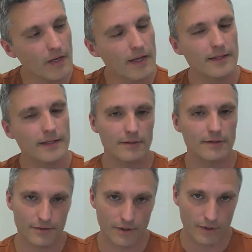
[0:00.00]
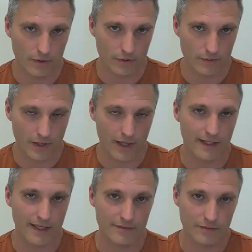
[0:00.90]
And then there's our whole
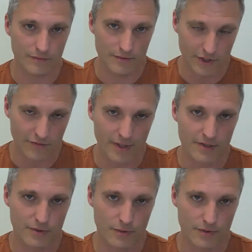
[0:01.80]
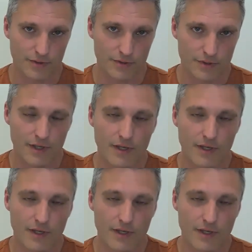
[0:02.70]
archive of self-paced courses.